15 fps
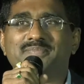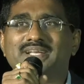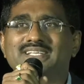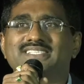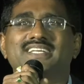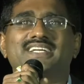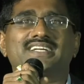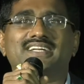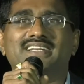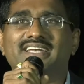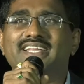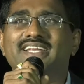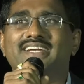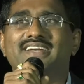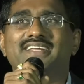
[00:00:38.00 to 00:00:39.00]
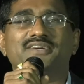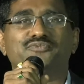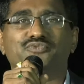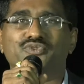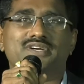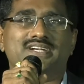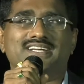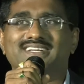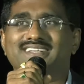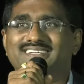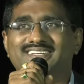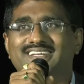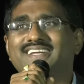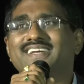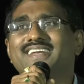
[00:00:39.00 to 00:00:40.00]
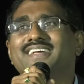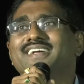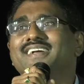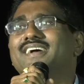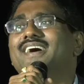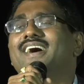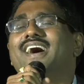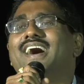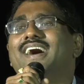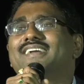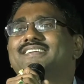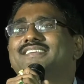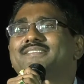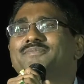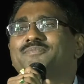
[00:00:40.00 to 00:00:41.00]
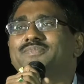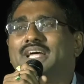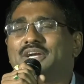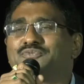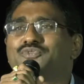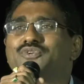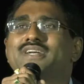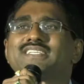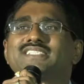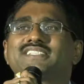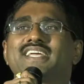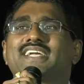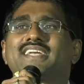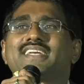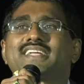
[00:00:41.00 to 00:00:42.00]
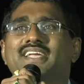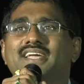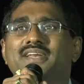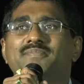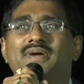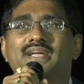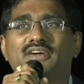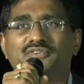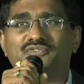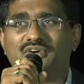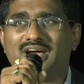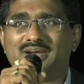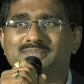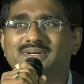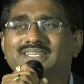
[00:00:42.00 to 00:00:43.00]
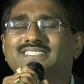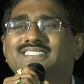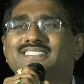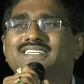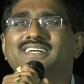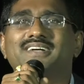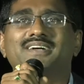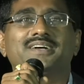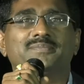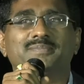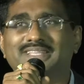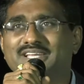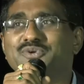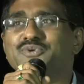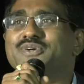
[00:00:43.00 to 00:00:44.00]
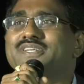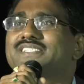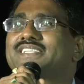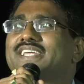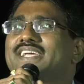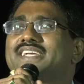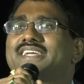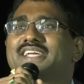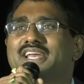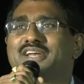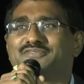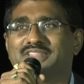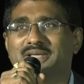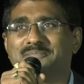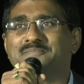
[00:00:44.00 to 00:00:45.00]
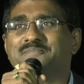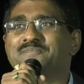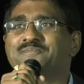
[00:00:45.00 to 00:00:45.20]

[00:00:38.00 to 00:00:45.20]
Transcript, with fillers: basic need food right and that food is taken care by our farmers but then who is taking care of them